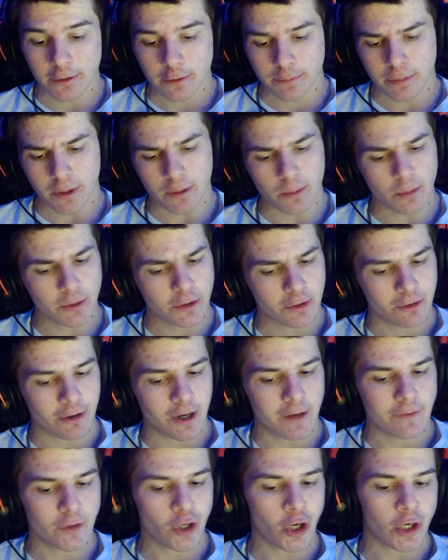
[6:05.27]
but with
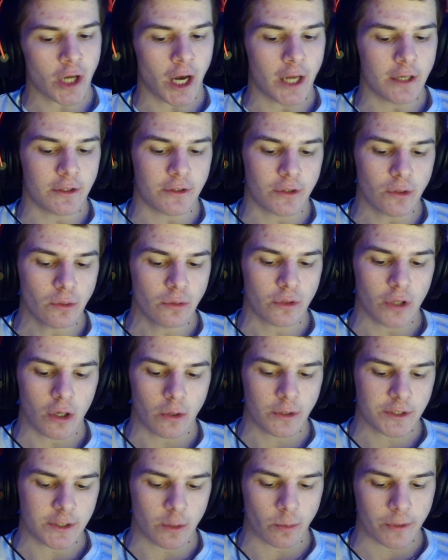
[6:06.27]
graveyard, I do
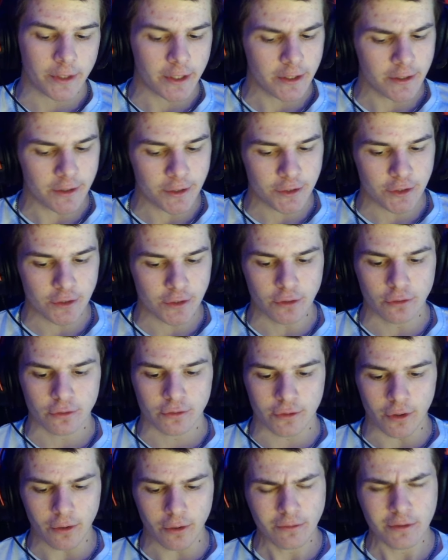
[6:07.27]
know it's a win condition you
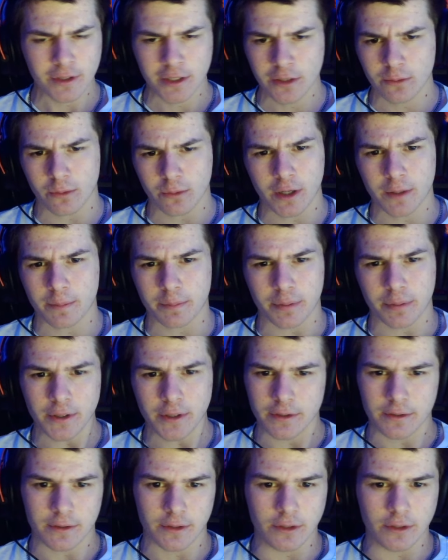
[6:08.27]
don't really want
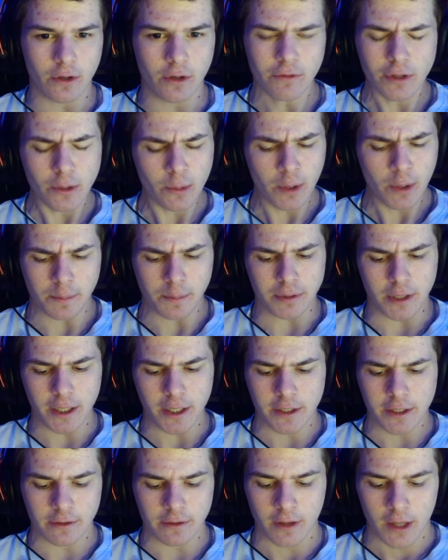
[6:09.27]
to
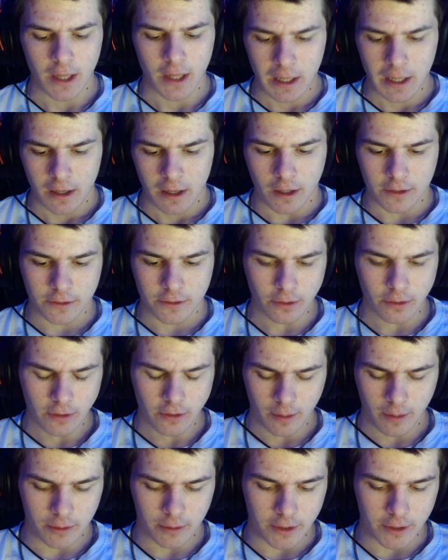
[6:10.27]
play until
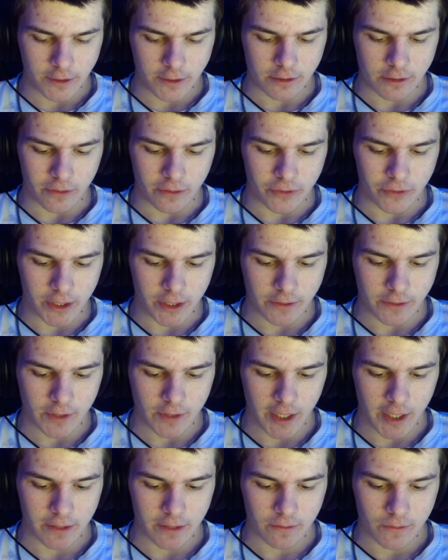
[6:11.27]
double elixir. I feel like it's
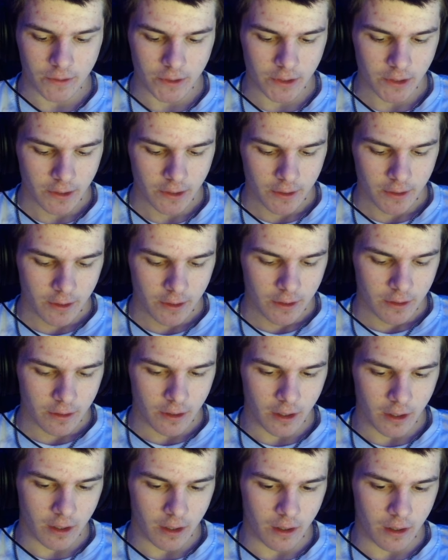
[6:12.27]
not even
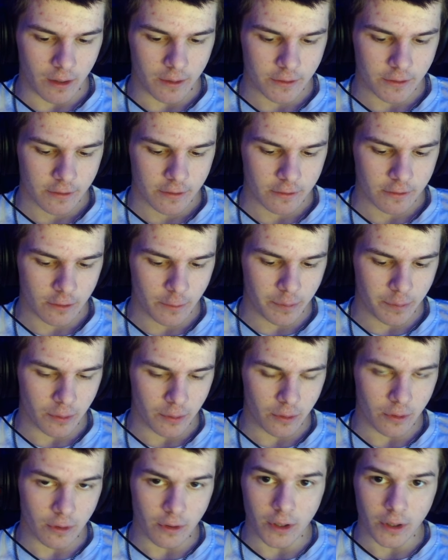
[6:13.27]

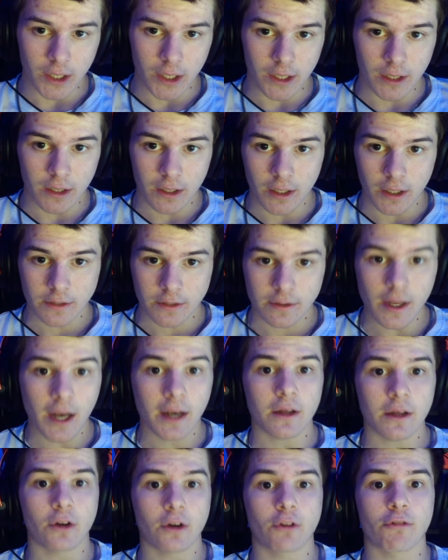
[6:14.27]
it's not
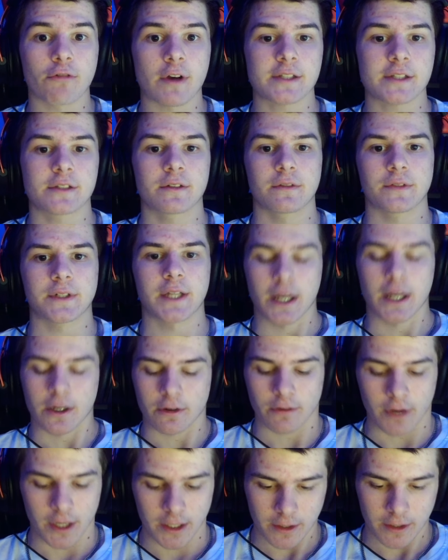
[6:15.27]
an aggressive deck,
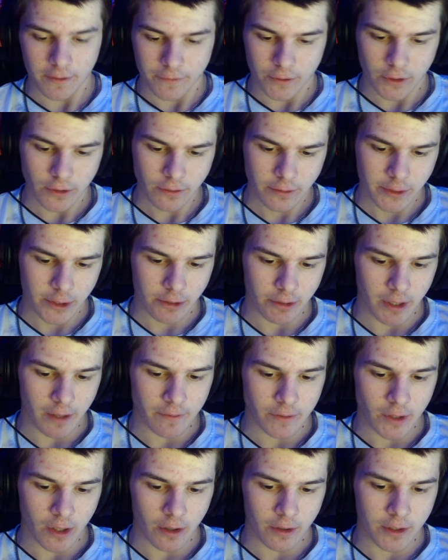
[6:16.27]
right? If you're using
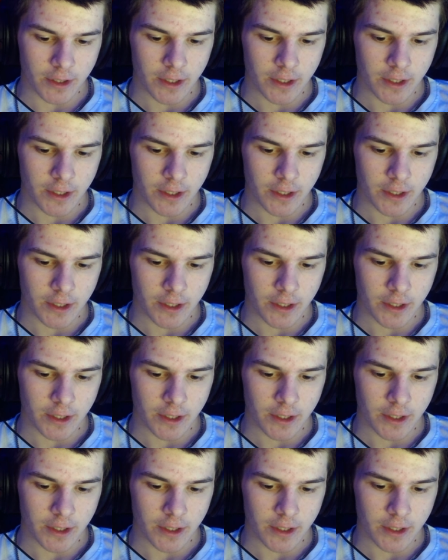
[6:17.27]
graveyard,